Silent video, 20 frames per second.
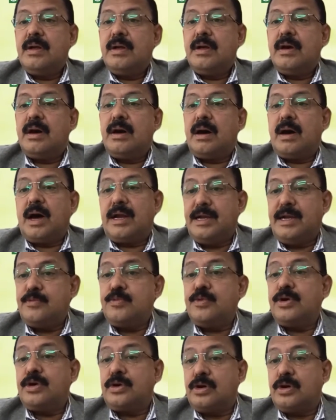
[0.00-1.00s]
and it
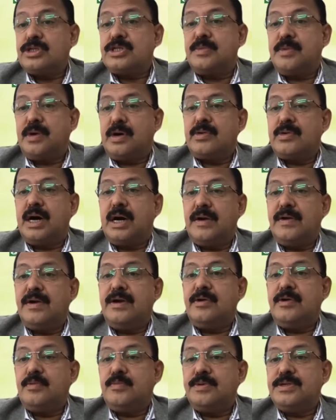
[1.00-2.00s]
would cost about
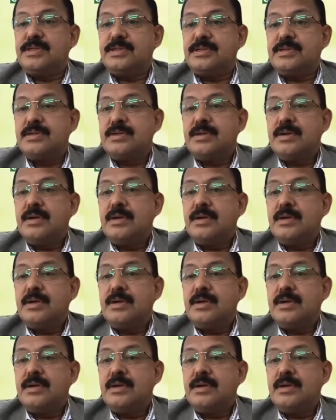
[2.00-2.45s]
100 rupees.